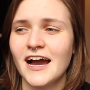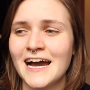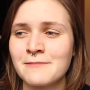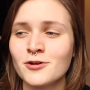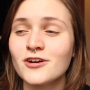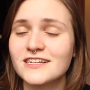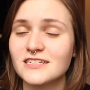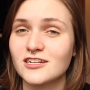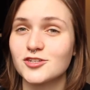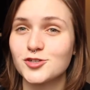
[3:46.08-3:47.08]
not
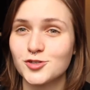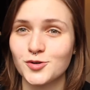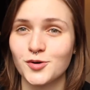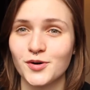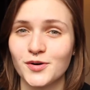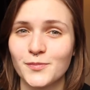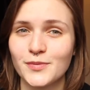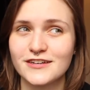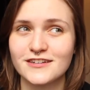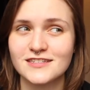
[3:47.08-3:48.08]
exactly sure,
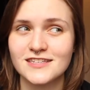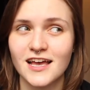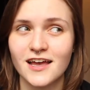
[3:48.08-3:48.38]
because